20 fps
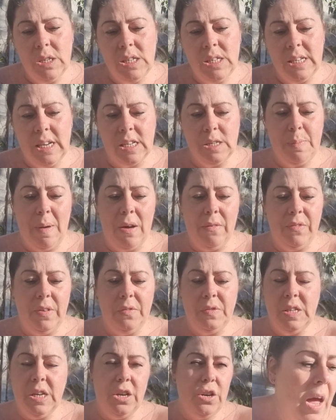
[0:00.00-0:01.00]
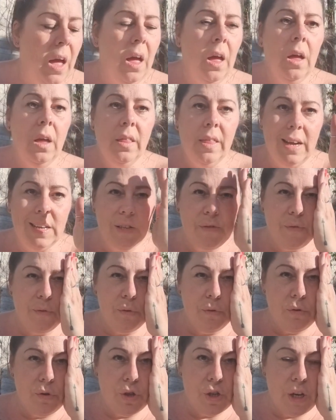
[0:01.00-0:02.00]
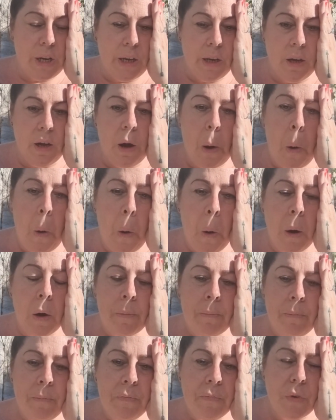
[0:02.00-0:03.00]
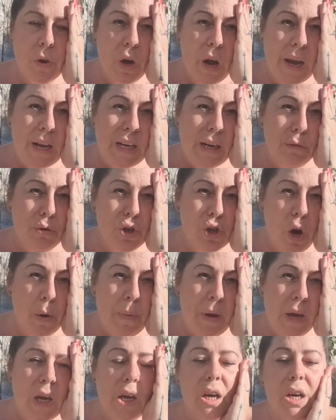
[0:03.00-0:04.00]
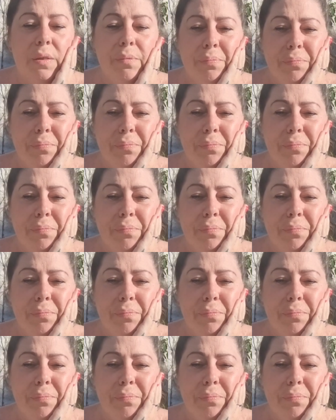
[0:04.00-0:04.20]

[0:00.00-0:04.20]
was £6.50. That's food and drink. Oh, okay, now shopping.